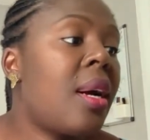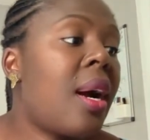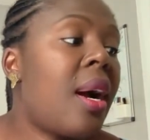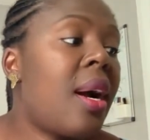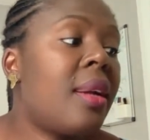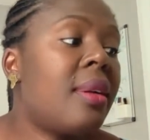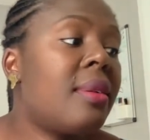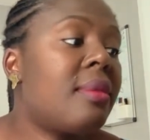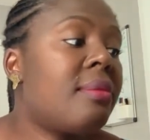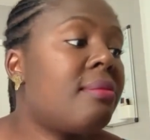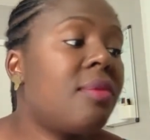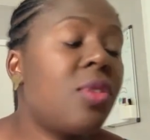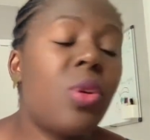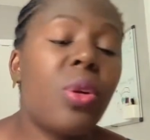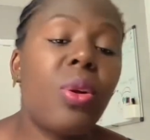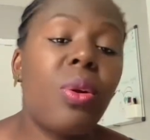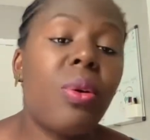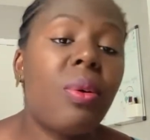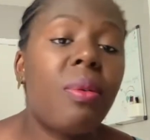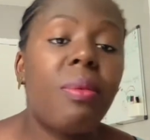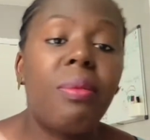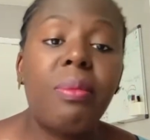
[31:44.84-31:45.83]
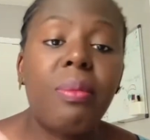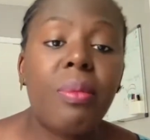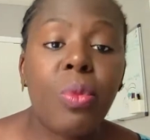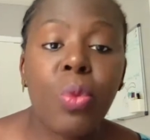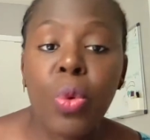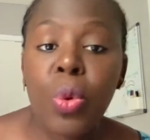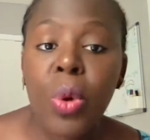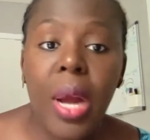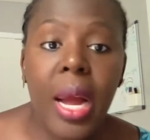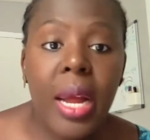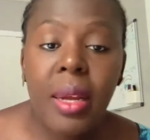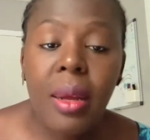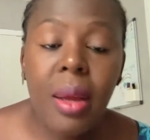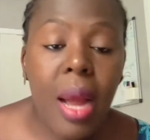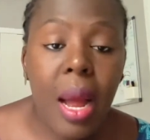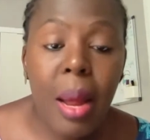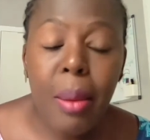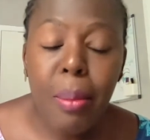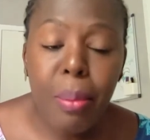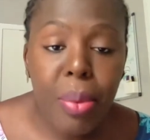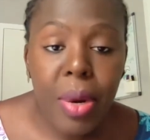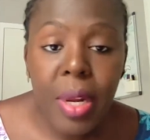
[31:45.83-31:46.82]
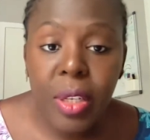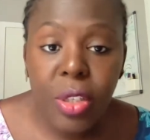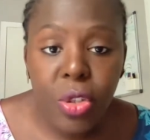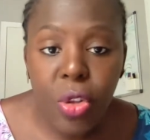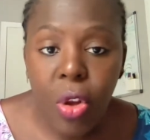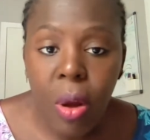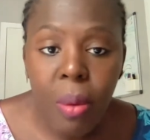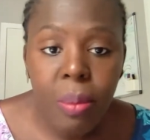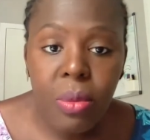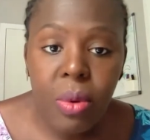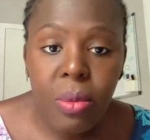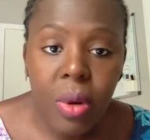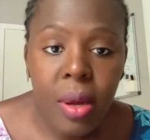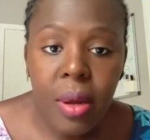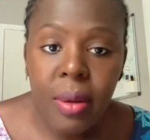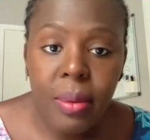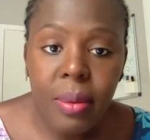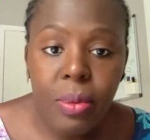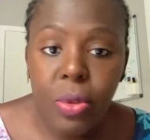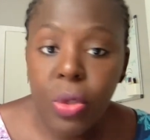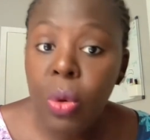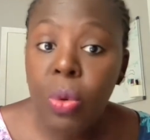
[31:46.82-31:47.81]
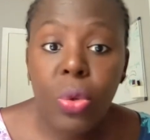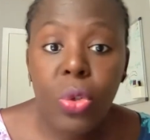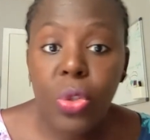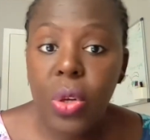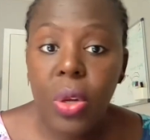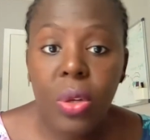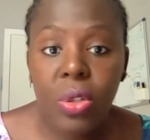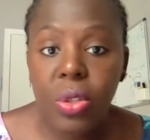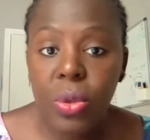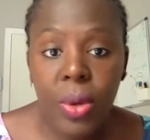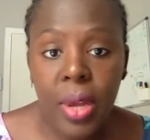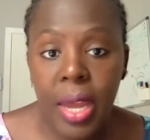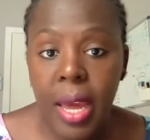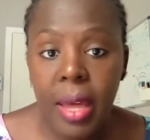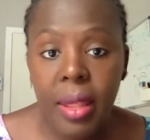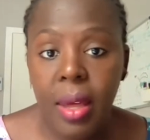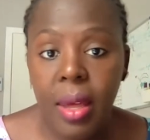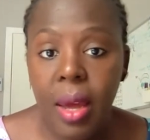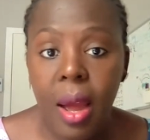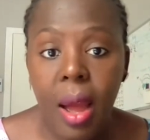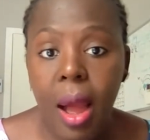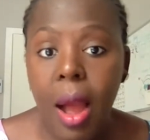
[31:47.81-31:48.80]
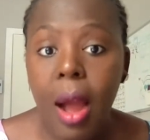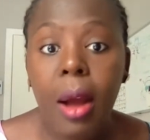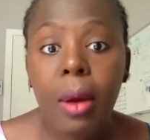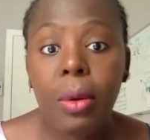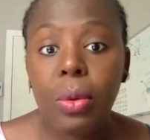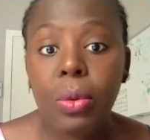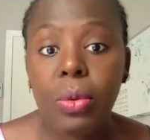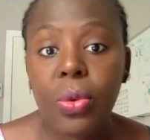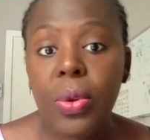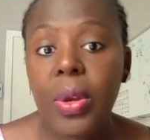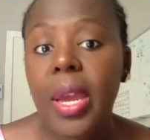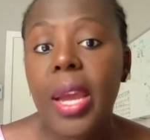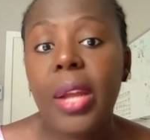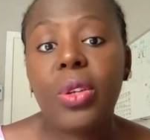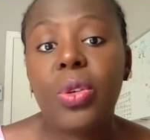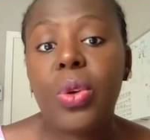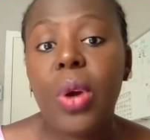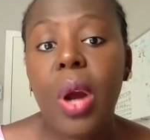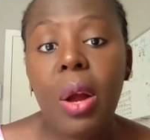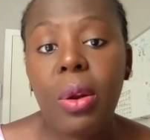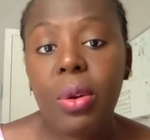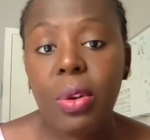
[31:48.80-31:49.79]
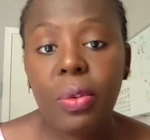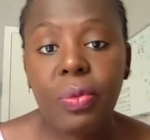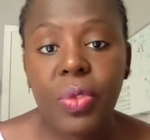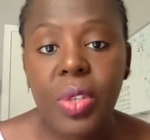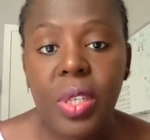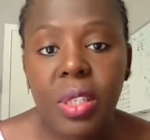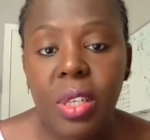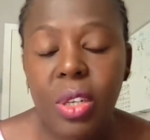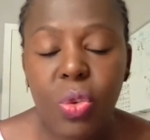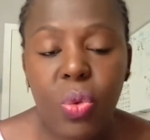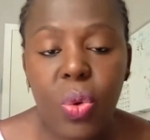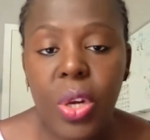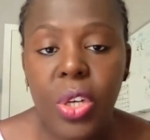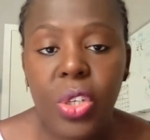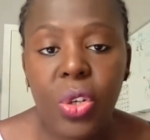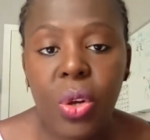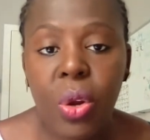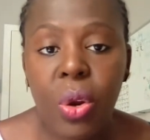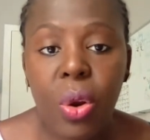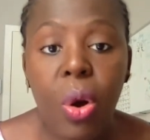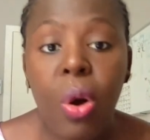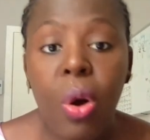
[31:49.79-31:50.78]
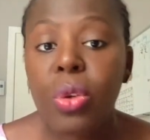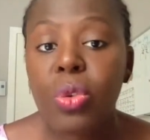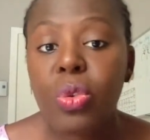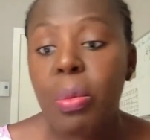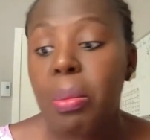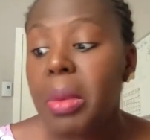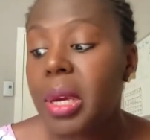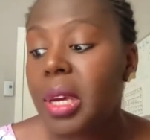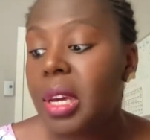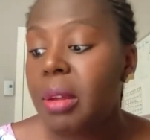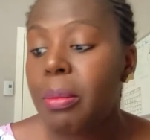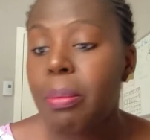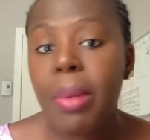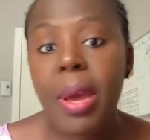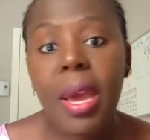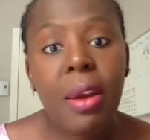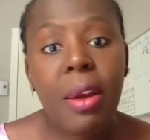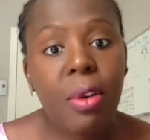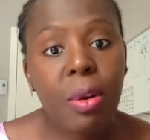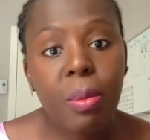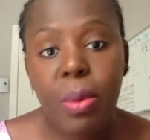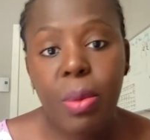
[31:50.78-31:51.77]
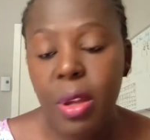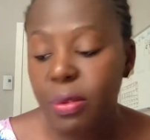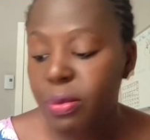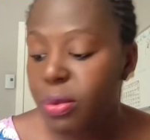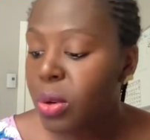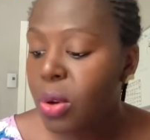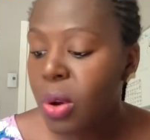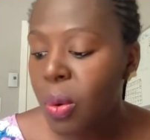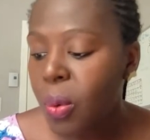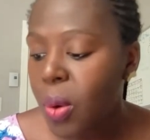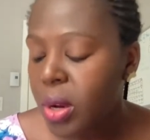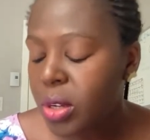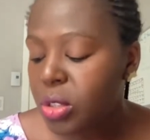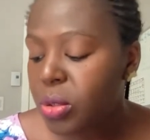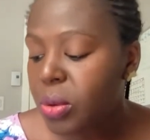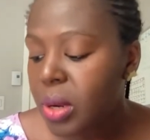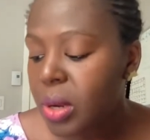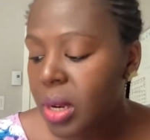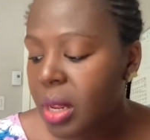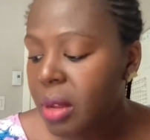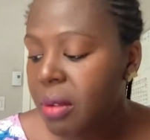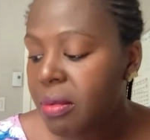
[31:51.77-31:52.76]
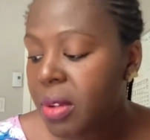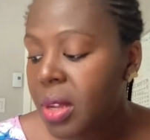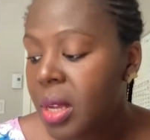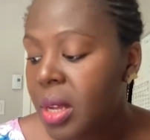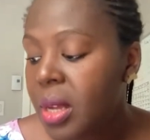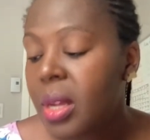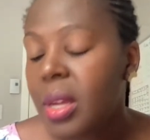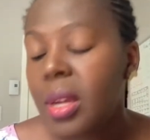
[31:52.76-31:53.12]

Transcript: and you can brainstorm solutions together, how to get you out of this situation or to make it bearable if you don't want to leave.